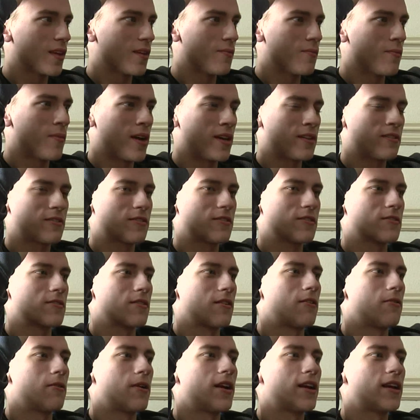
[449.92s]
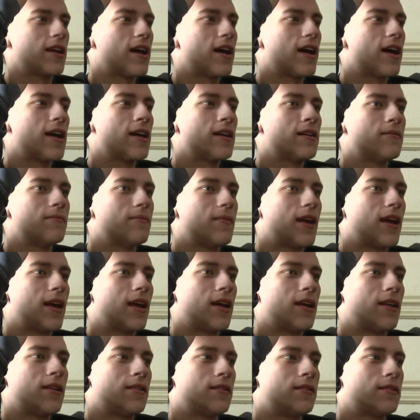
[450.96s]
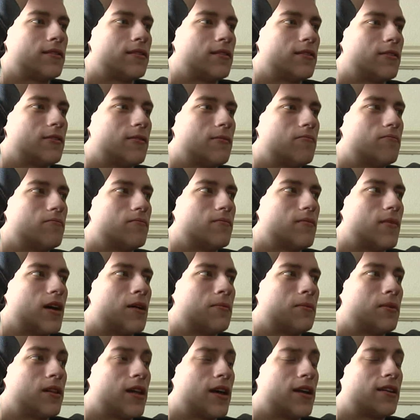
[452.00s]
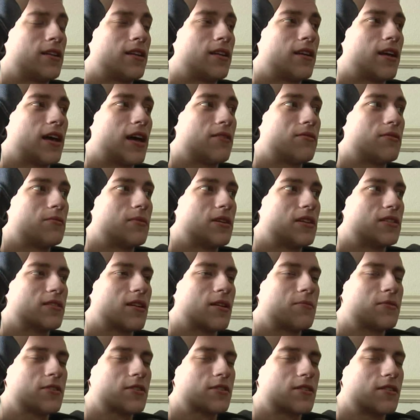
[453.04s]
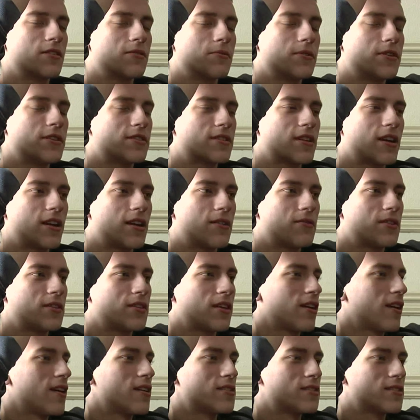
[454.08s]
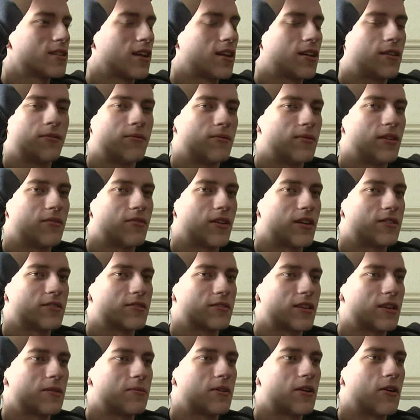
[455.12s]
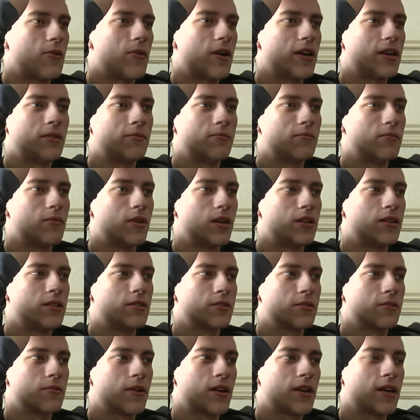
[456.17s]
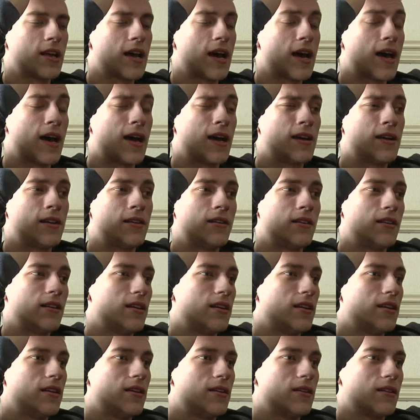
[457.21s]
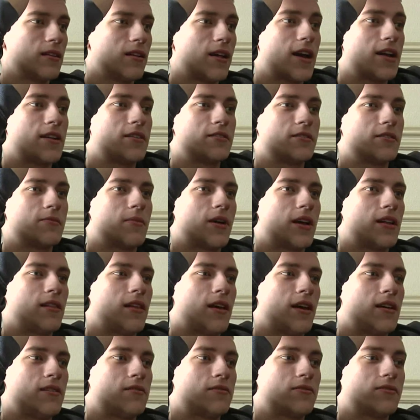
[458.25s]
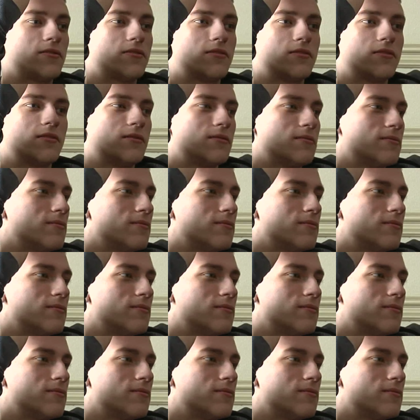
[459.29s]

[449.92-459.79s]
Mike's just a great guy, and I'm glad to have him as... I'm just going to restate everything I said if I just keep going. But he's a great guy. Glad he's in my life.